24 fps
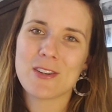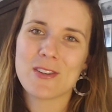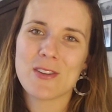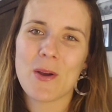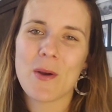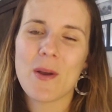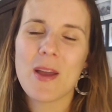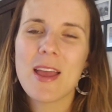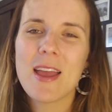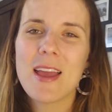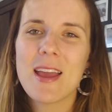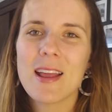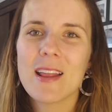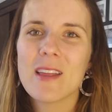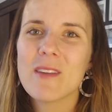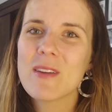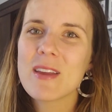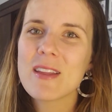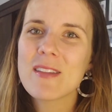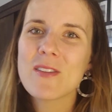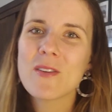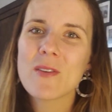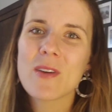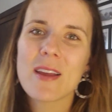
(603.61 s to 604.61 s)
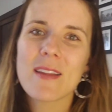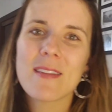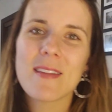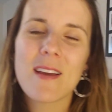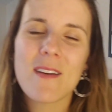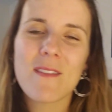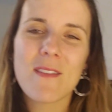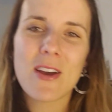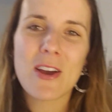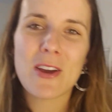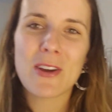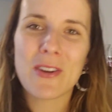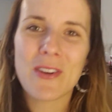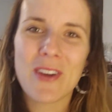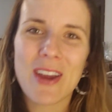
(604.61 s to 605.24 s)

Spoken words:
So anyways, you guys have a